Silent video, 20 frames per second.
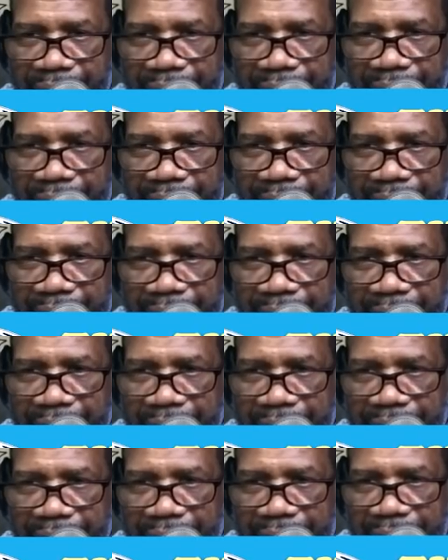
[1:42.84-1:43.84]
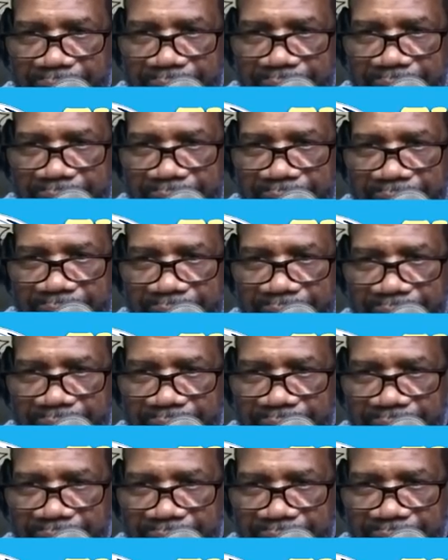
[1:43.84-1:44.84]

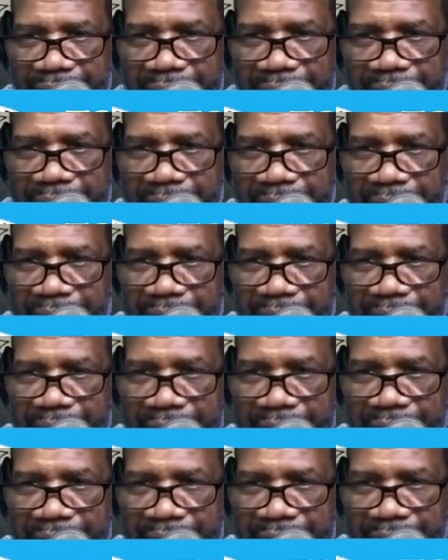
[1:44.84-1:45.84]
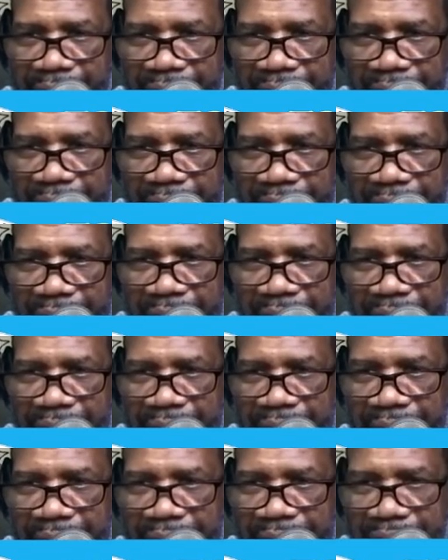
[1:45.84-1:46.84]

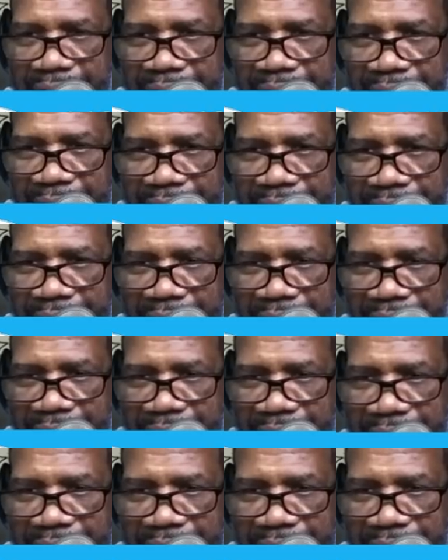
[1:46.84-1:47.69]
No words are spoken by the person on screen.